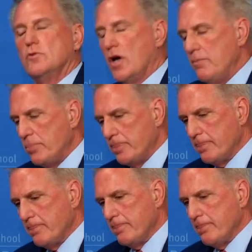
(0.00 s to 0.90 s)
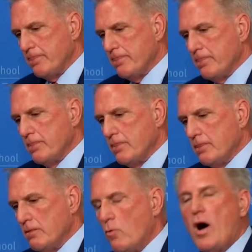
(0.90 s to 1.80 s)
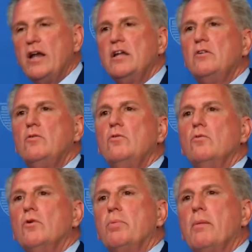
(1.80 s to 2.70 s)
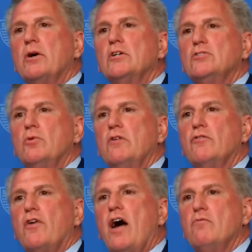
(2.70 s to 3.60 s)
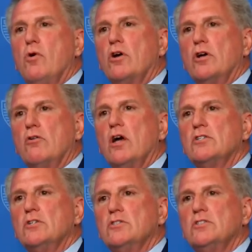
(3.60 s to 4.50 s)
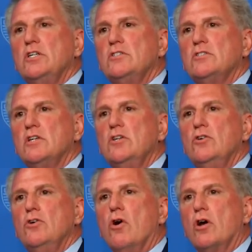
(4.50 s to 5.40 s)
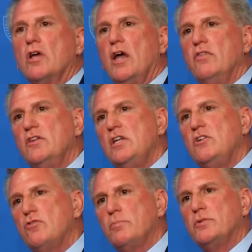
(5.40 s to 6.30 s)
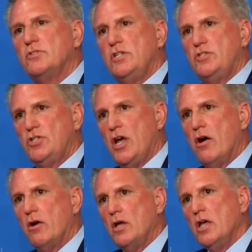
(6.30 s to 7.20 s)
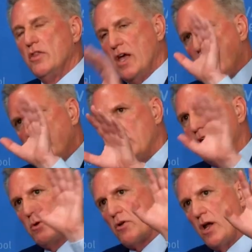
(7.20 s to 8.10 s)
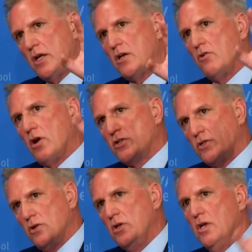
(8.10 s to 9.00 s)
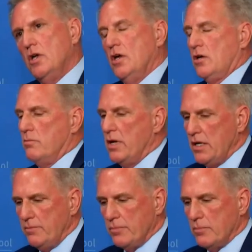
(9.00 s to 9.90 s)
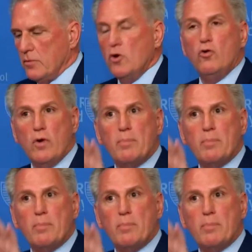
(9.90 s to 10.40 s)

Okay. Why did Republicans win 5 more congressional seats in New York and the DCCC chair, the head of the Democratic Congressional Committee, who